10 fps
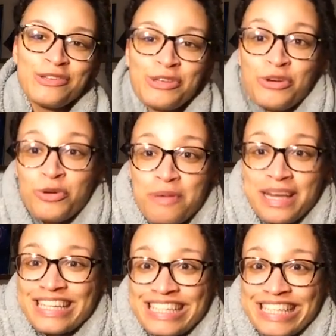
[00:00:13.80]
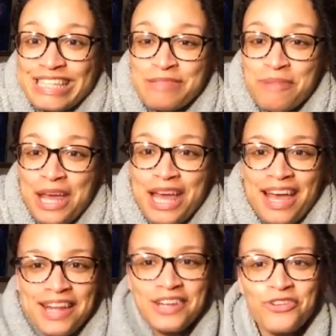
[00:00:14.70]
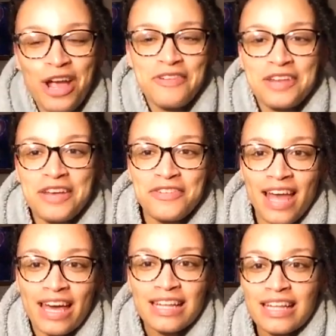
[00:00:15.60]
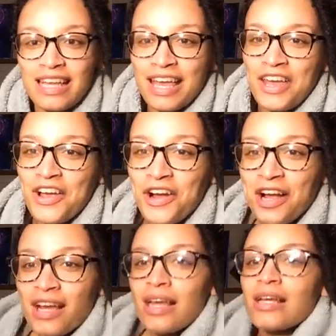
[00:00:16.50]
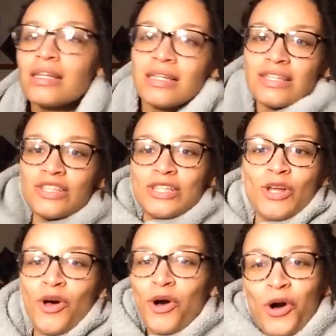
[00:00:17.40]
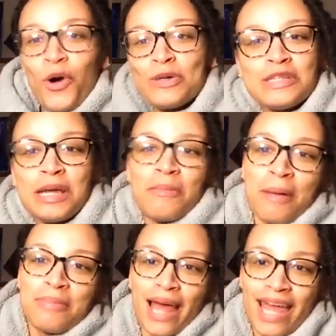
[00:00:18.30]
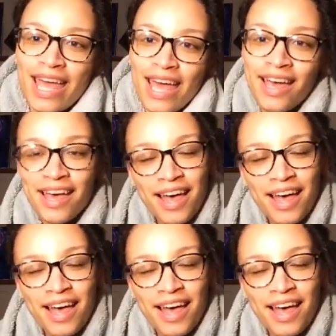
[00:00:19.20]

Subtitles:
YouTube, it's me again, Gravity of Natalie here, just all cozy in my blanket.